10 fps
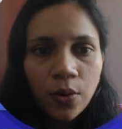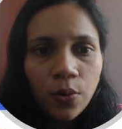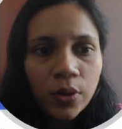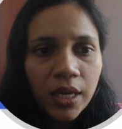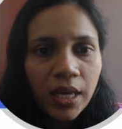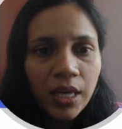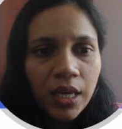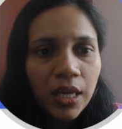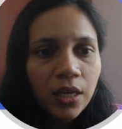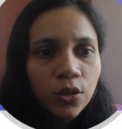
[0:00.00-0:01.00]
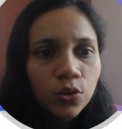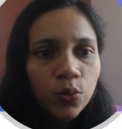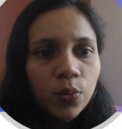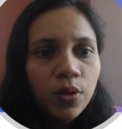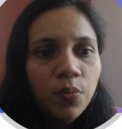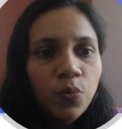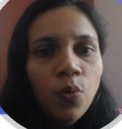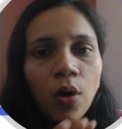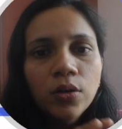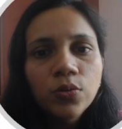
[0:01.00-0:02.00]
Okay, so we will
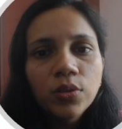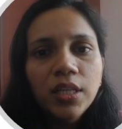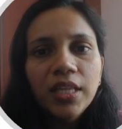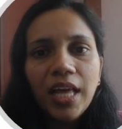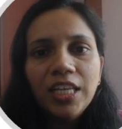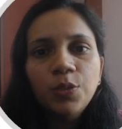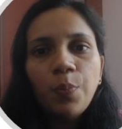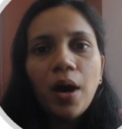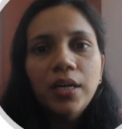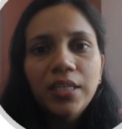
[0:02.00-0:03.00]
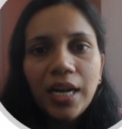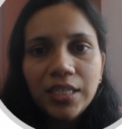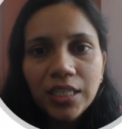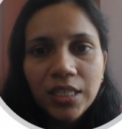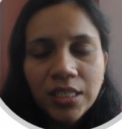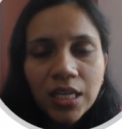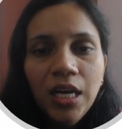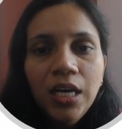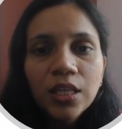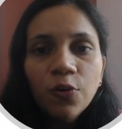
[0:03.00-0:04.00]
move on to the next part, that
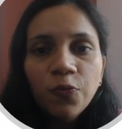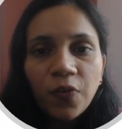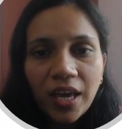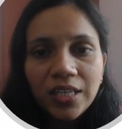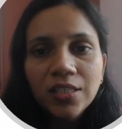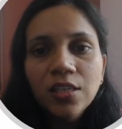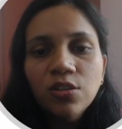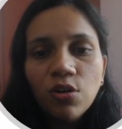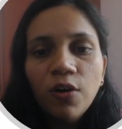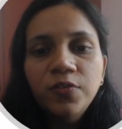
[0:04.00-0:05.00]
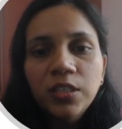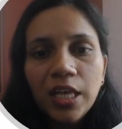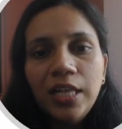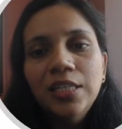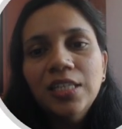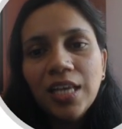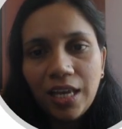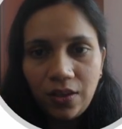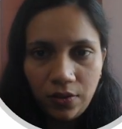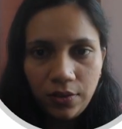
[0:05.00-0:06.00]
is the phases of cell
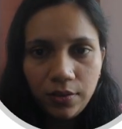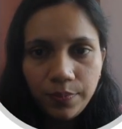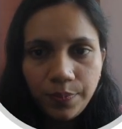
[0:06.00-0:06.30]
cycle.